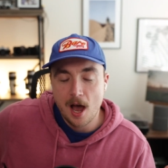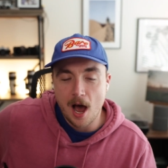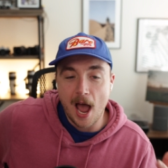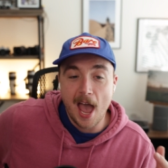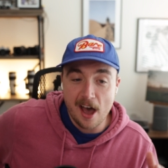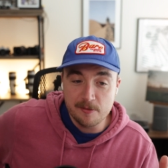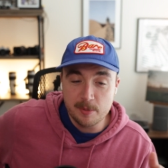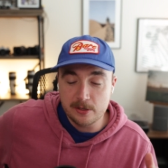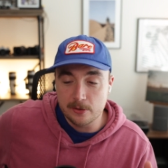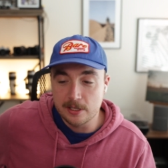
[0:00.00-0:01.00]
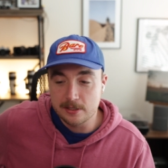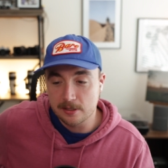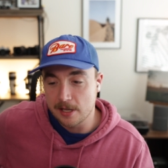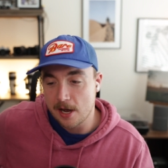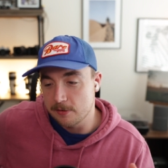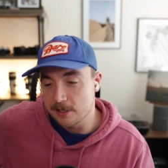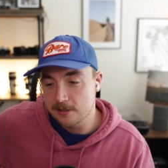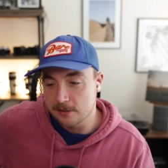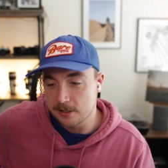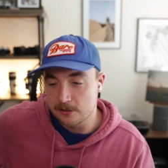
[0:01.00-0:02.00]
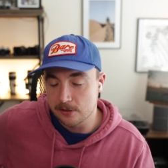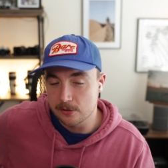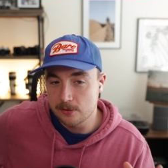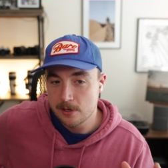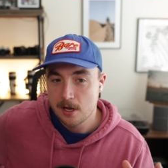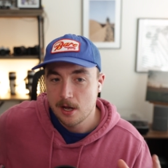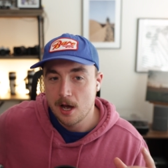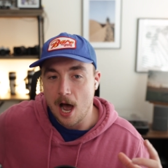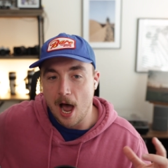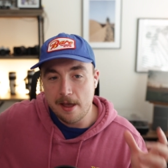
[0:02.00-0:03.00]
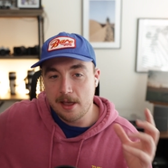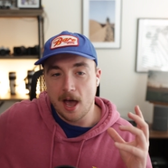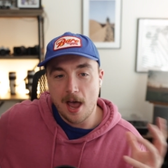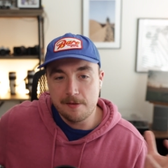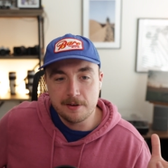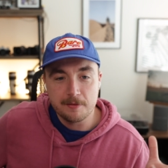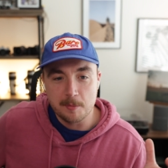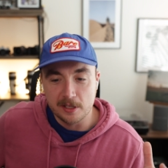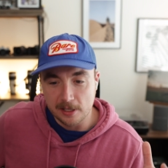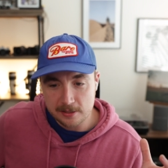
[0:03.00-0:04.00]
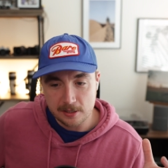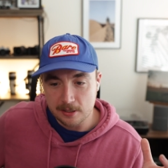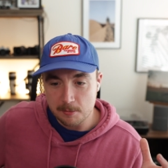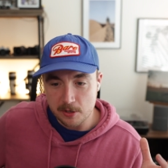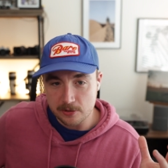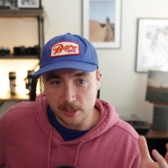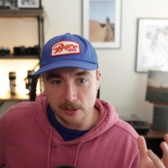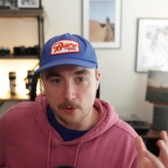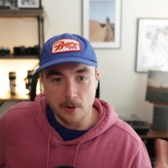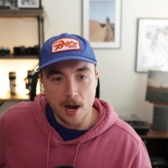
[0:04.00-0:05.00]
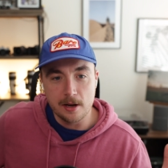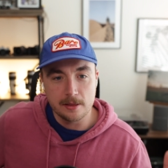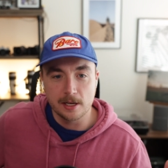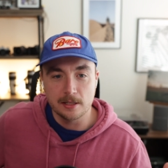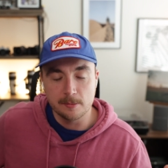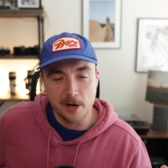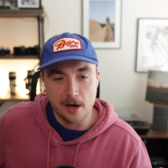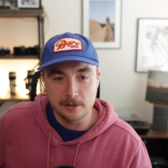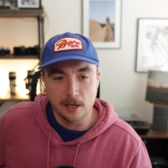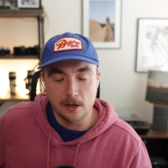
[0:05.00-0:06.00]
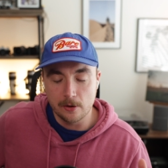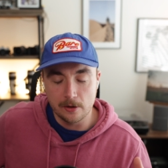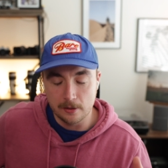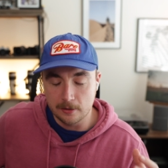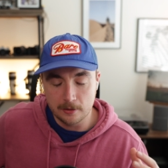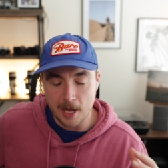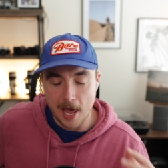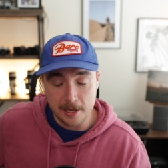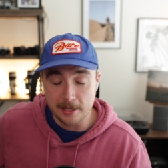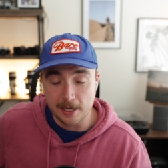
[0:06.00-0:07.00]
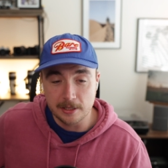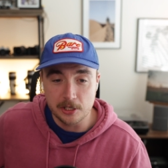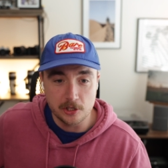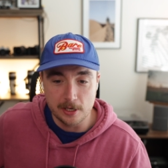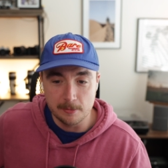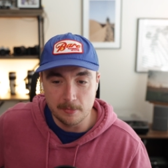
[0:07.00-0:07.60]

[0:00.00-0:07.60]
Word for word: I have been doing this a lot recently too. I I haven't even been listening to music or anything at the podcast or anything at the gym.